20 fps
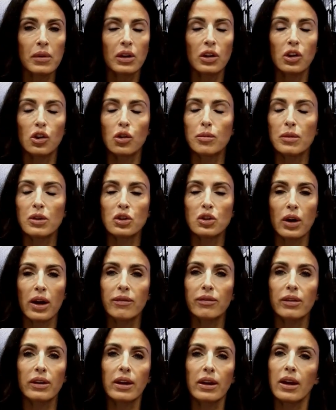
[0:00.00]
Human
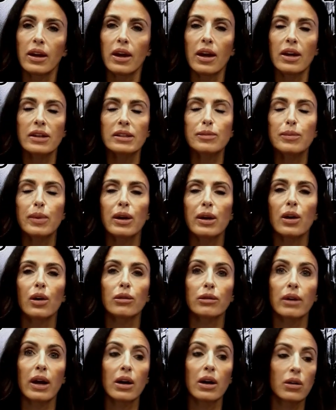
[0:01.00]
trafficking has been
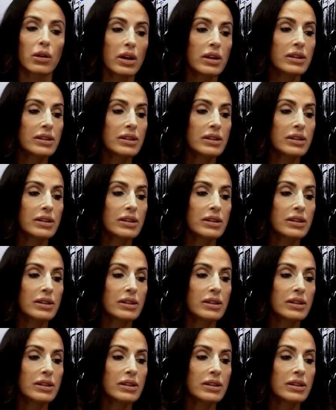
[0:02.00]
around